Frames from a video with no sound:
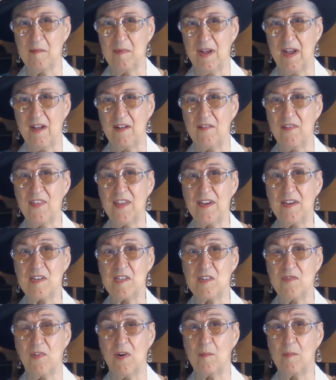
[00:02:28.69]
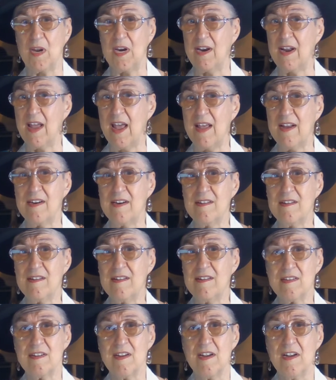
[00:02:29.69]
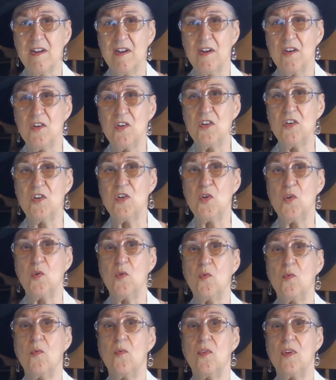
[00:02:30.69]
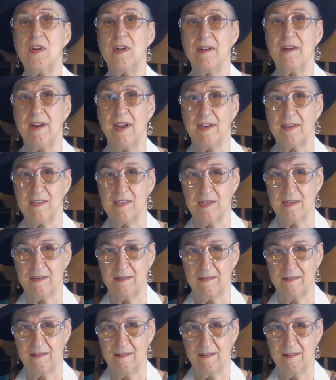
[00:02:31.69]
about things from Atlantis to the next